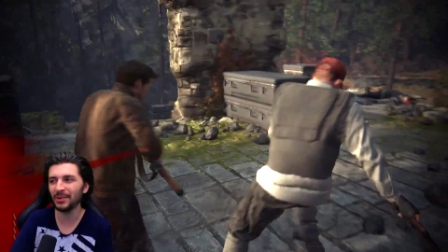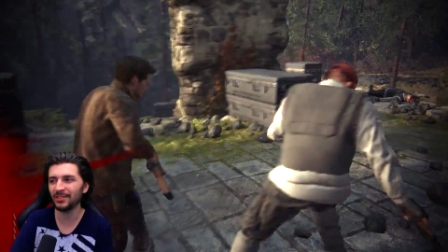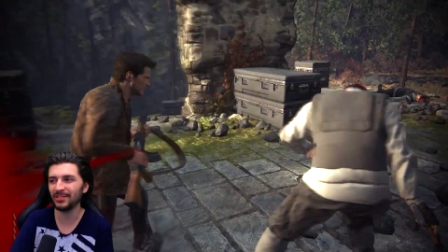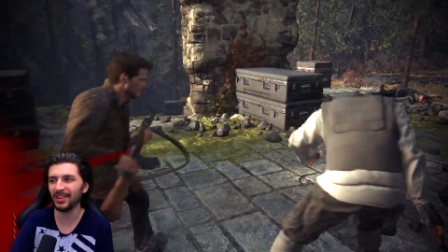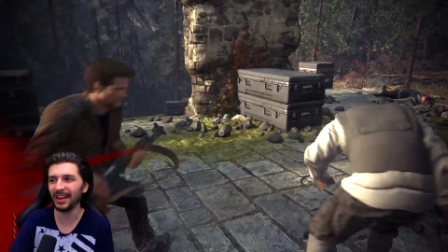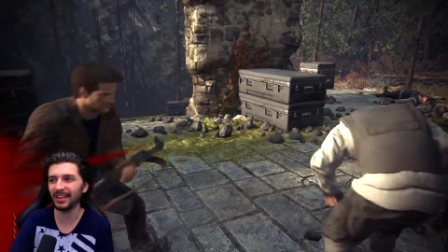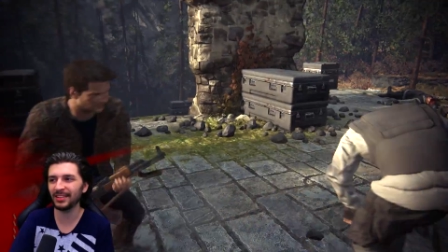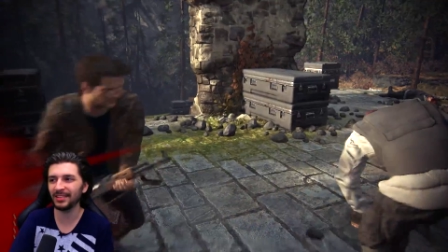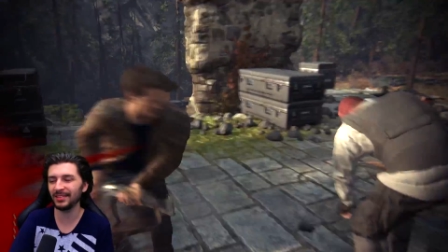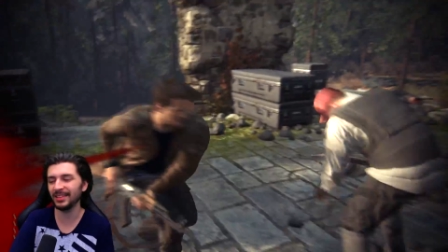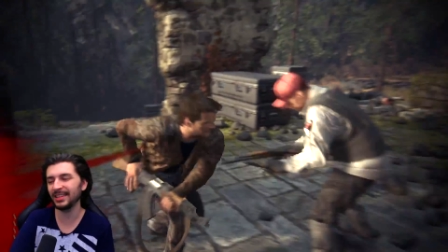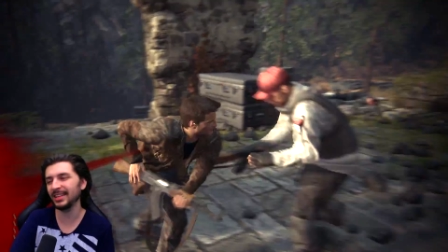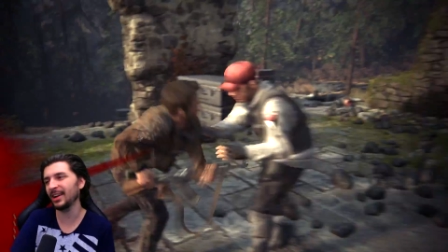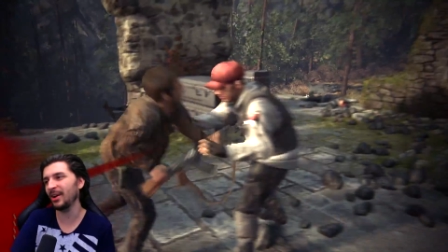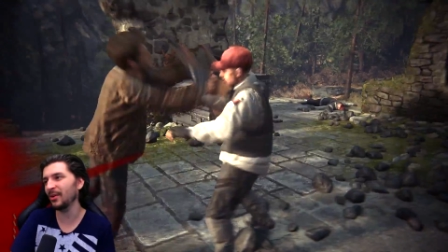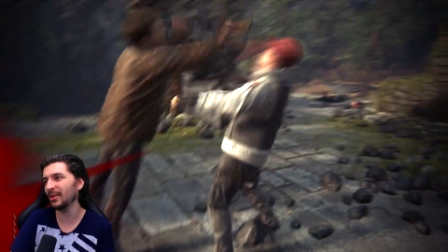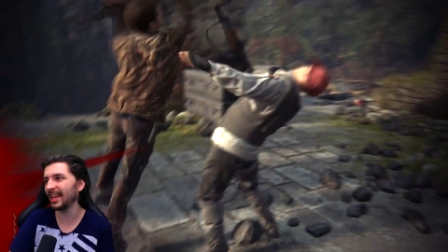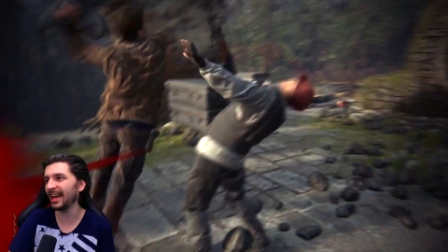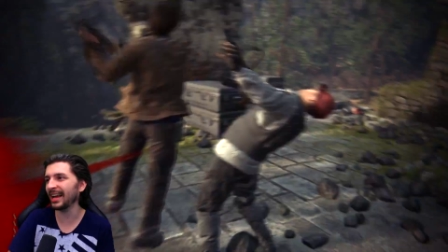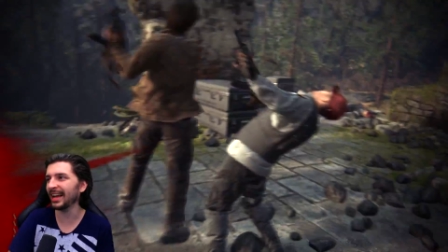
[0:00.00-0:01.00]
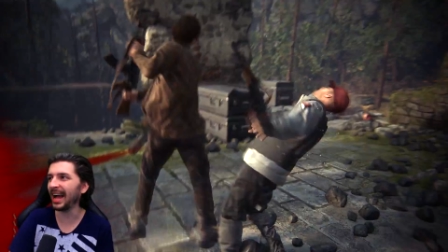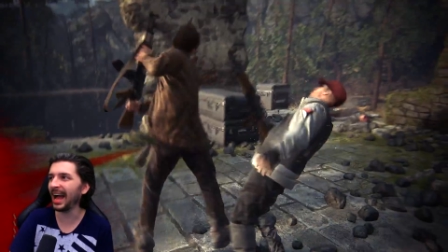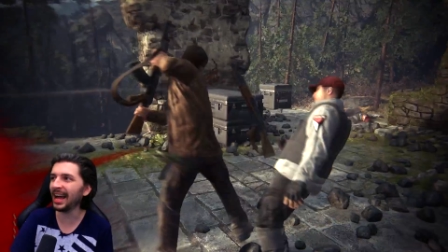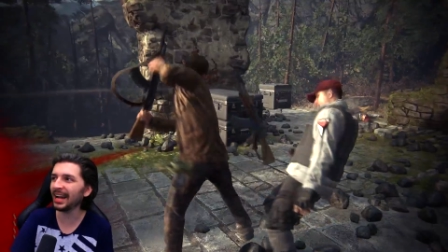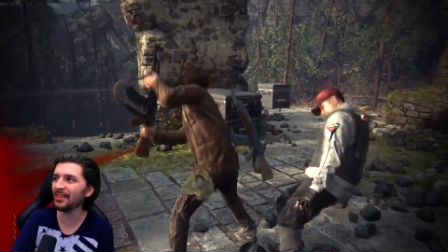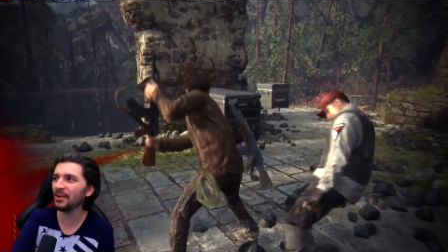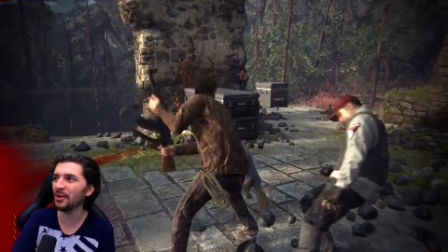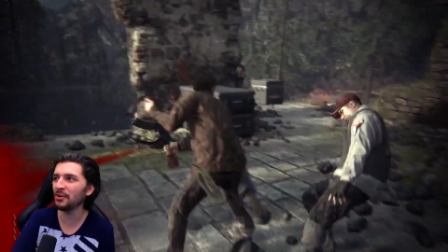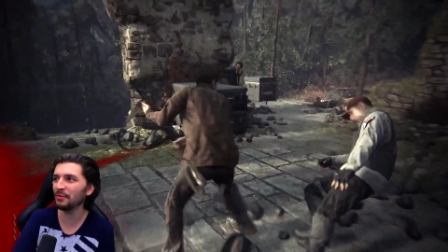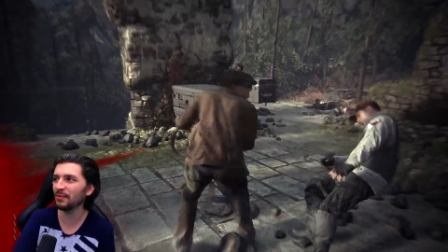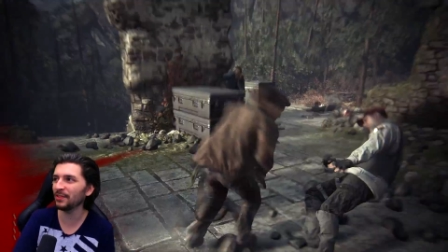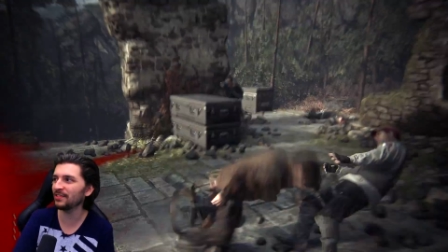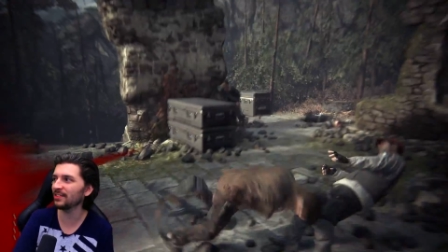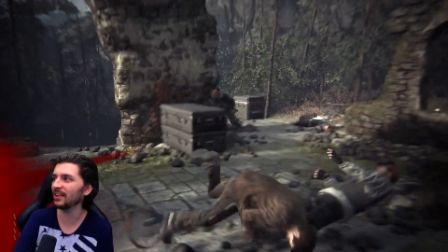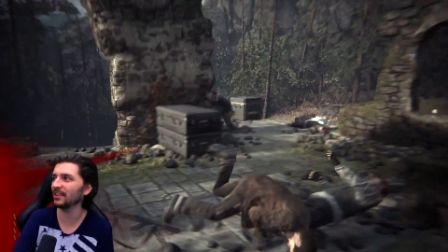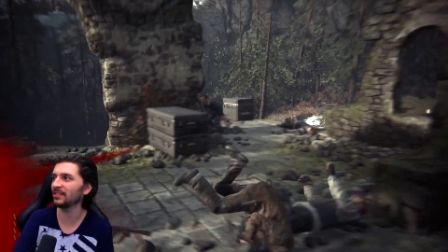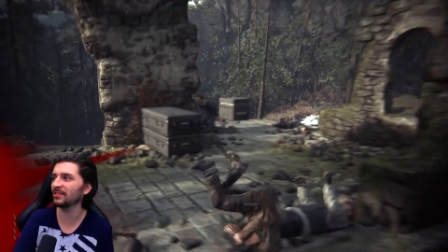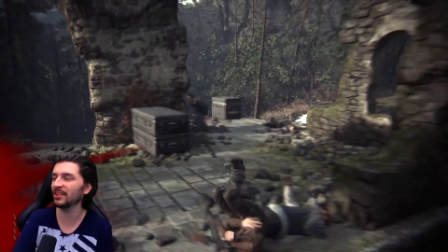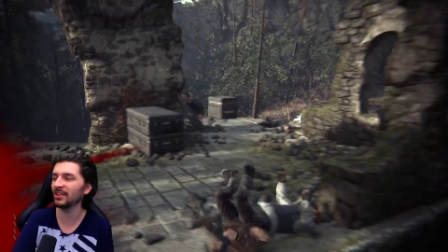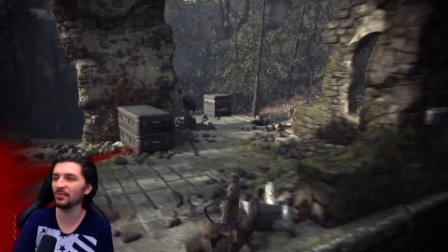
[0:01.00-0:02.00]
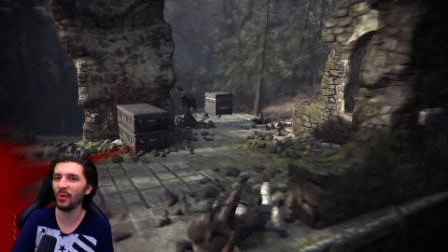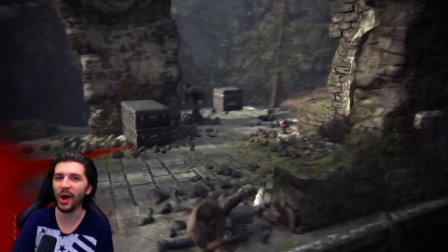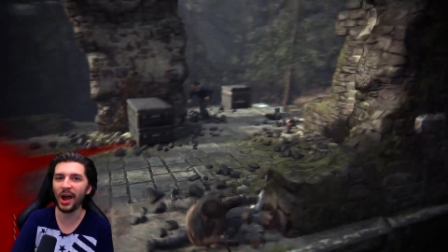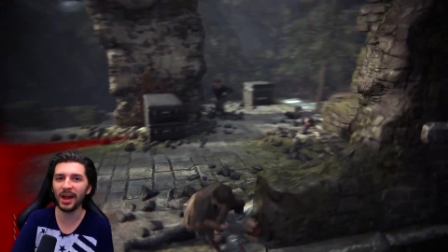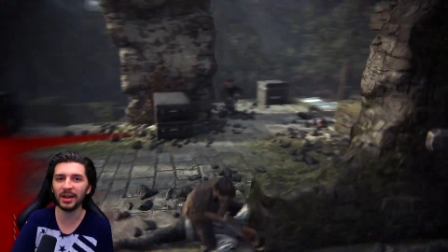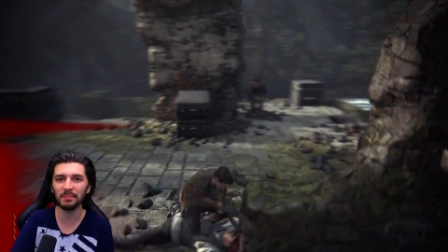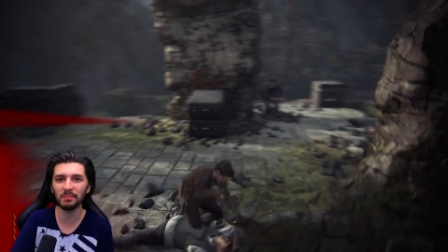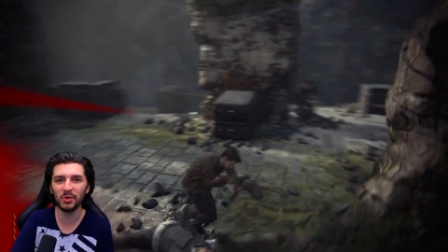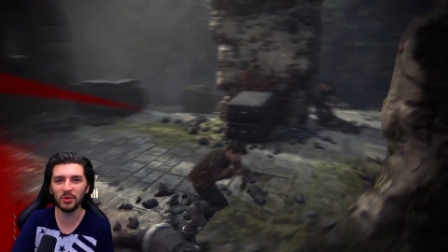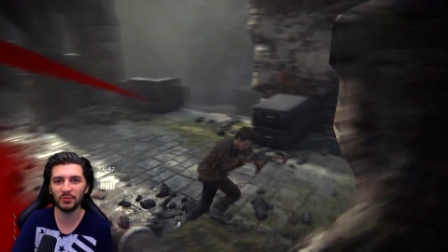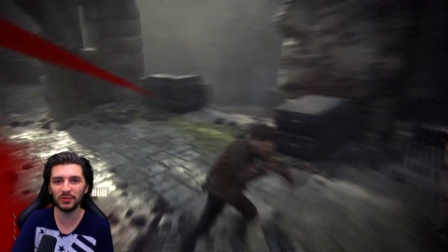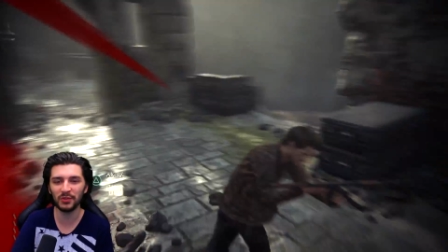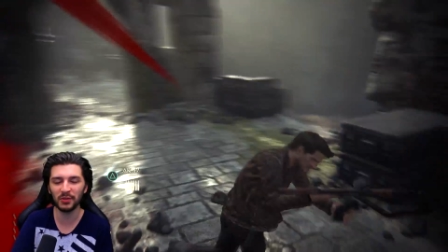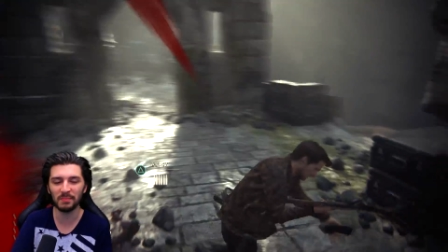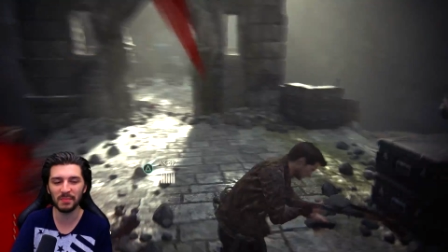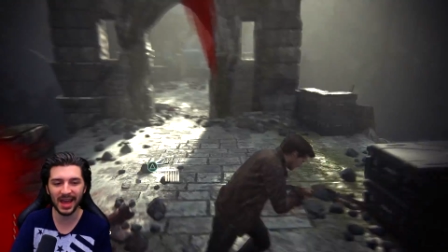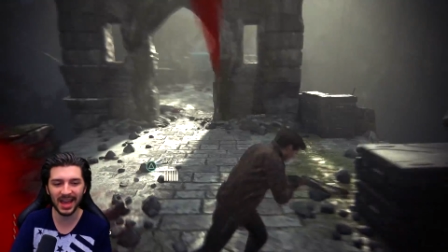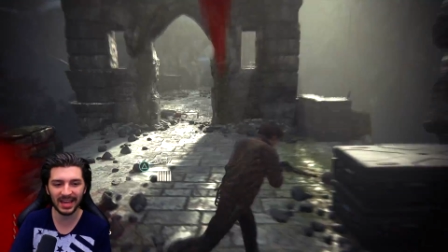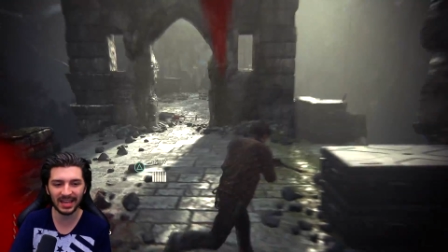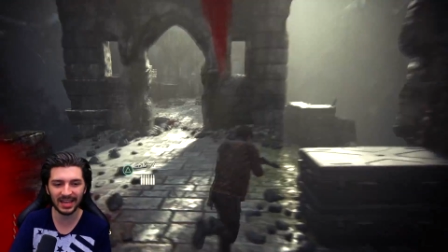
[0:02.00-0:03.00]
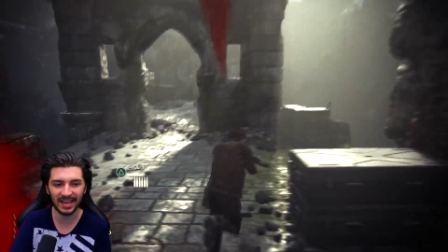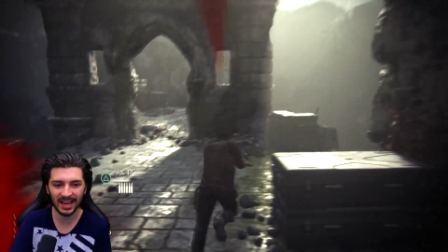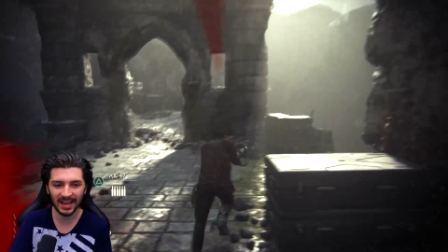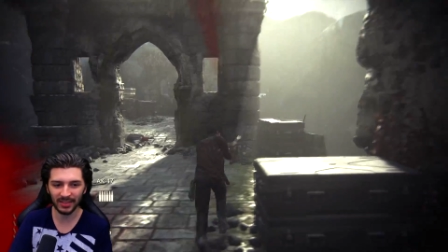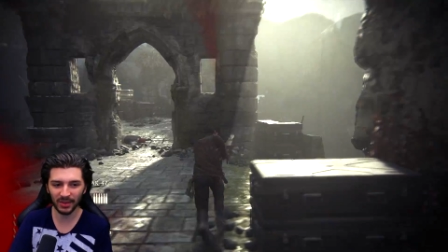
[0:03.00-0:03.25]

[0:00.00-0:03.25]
which I don't know if it's the right move to make,